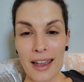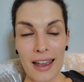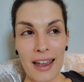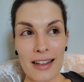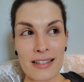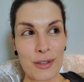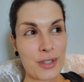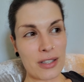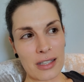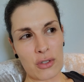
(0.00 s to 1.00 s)
And
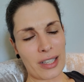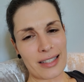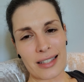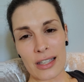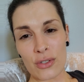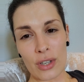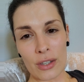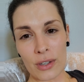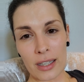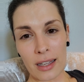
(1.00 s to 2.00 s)
there's no such thing as
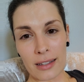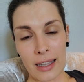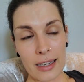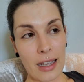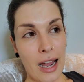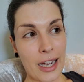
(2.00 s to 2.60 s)
cisgender or anything like that.